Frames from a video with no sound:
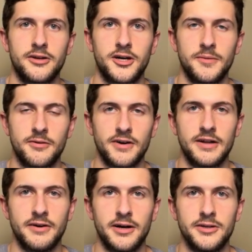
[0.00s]
could
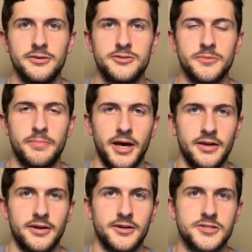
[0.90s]
provide value to
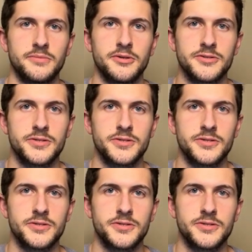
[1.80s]
paying customers?